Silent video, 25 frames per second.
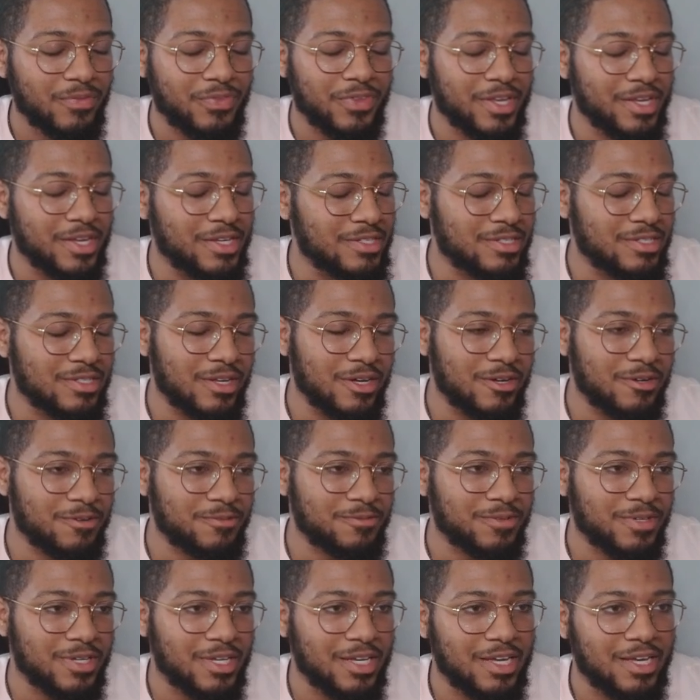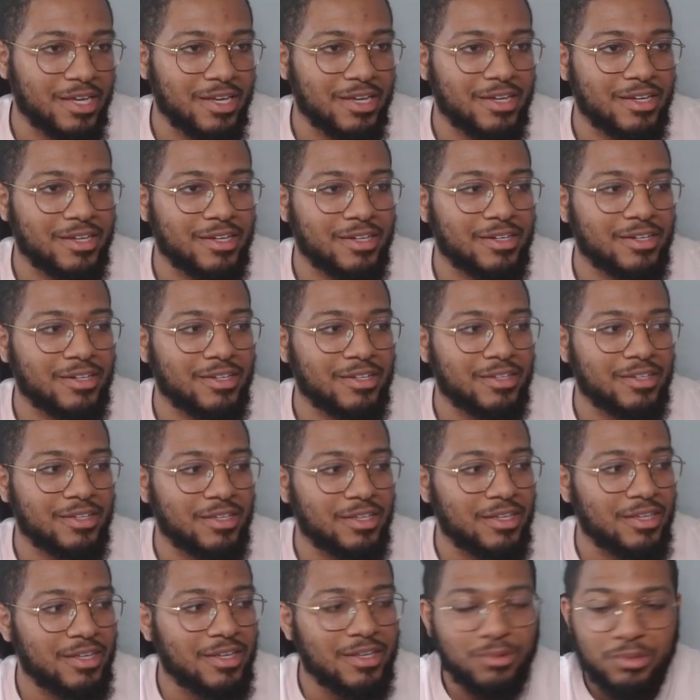and stuff, and
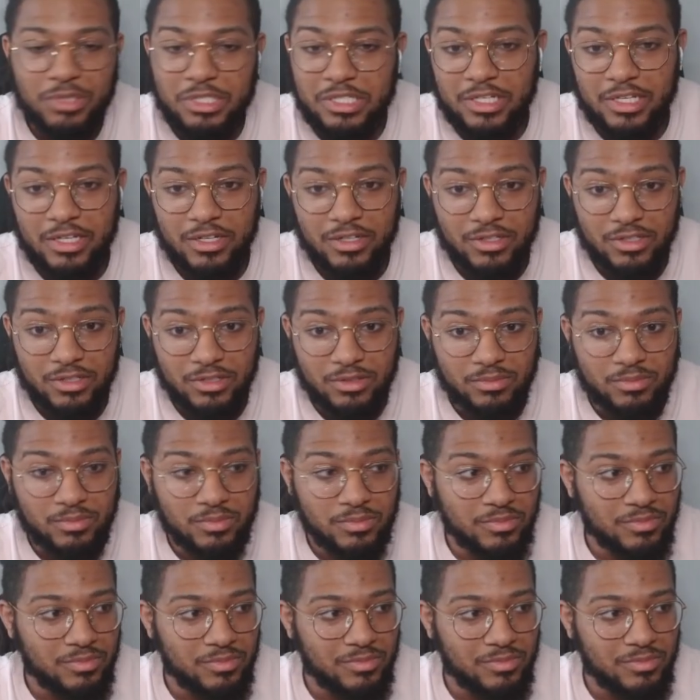it was killing them